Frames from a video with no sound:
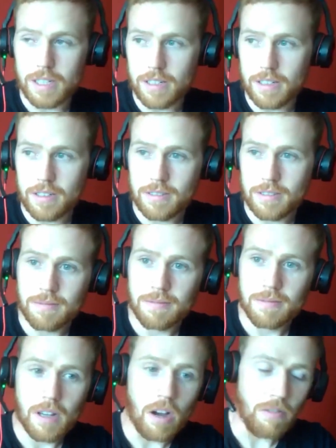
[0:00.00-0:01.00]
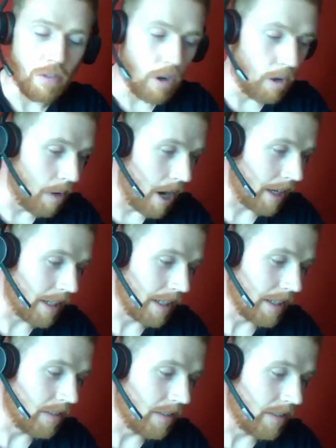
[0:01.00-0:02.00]
it of all
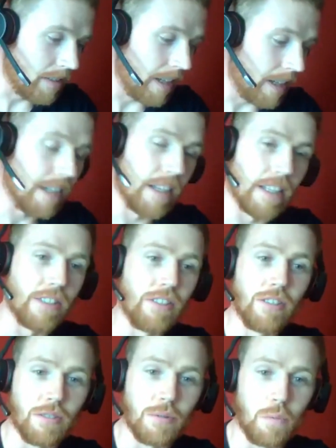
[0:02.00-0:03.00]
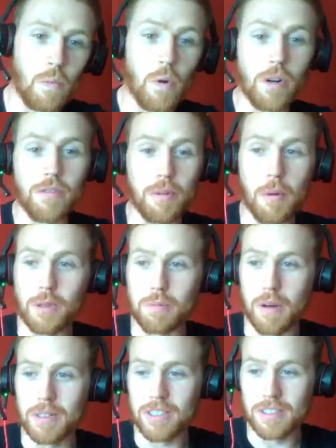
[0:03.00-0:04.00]
markets, it it is one of the most
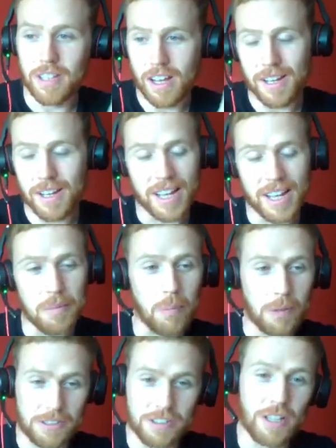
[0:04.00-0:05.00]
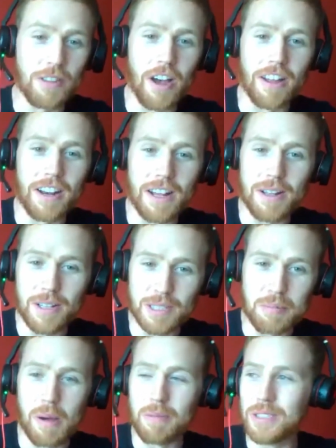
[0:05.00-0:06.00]
promising, but still not as
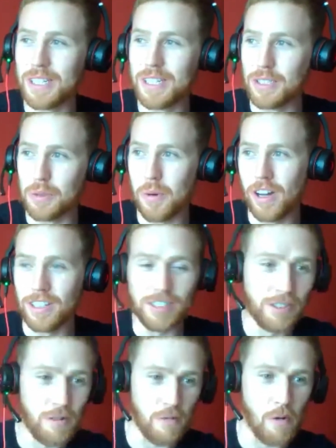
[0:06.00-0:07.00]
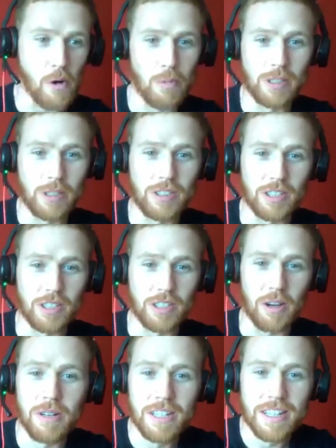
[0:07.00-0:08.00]
promising as it was four months
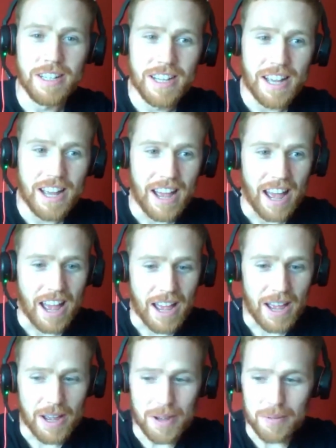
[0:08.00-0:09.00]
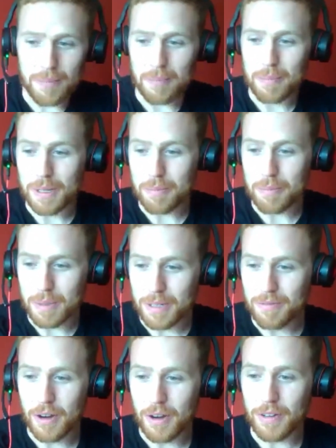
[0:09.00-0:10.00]
ago. Um, being
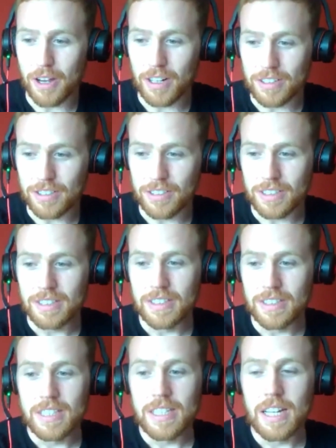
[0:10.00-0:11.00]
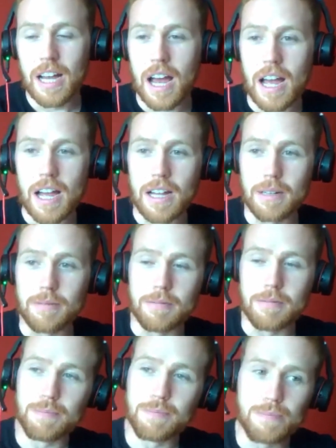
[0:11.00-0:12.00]
being very honest,
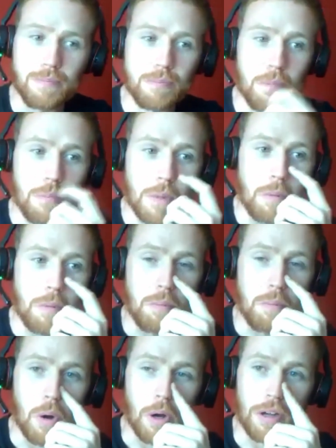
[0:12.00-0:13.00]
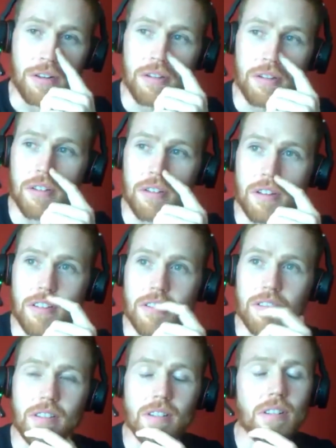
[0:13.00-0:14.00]
um, but
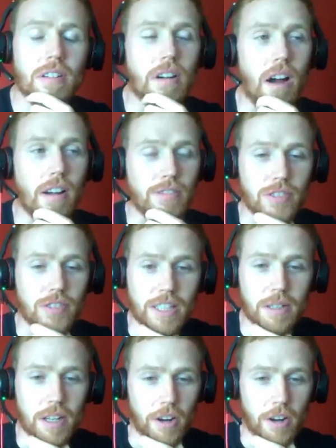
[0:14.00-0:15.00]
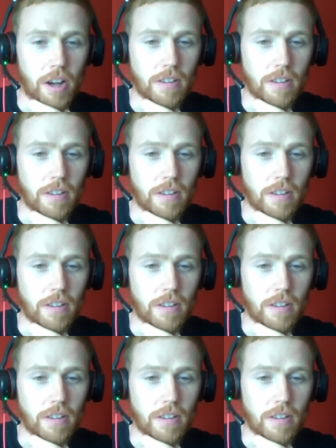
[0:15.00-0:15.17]
I've seen a lot of I've